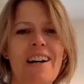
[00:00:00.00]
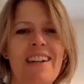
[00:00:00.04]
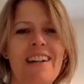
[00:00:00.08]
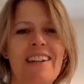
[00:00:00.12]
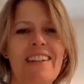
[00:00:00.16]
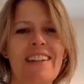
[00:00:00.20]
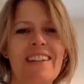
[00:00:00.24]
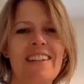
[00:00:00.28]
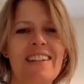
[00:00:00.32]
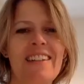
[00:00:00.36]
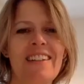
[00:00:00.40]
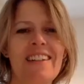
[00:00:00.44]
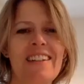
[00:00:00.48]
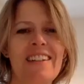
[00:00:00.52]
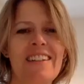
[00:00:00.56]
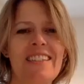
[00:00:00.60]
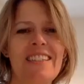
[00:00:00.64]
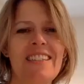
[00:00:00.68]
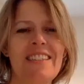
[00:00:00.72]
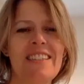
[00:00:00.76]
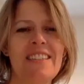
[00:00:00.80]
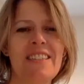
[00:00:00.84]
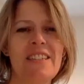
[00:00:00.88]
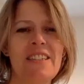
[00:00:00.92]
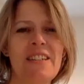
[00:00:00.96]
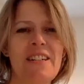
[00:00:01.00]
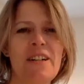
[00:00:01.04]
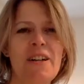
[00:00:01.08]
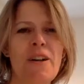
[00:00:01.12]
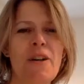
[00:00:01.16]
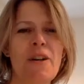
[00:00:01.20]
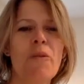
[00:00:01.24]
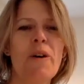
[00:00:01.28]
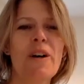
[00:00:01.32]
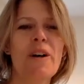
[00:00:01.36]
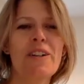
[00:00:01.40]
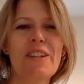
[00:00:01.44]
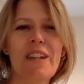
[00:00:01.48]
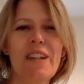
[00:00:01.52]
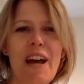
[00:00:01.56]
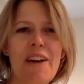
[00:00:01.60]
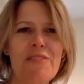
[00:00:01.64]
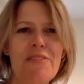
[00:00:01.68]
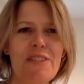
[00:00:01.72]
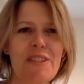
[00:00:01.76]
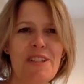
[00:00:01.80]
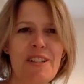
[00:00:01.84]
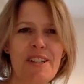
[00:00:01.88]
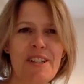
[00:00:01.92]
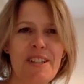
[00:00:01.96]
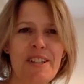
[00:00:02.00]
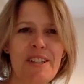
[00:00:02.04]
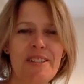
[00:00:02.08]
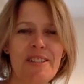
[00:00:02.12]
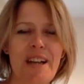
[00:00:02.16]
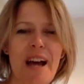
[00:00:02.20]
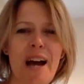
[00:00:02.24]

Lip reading: Then. Well, good afternoon.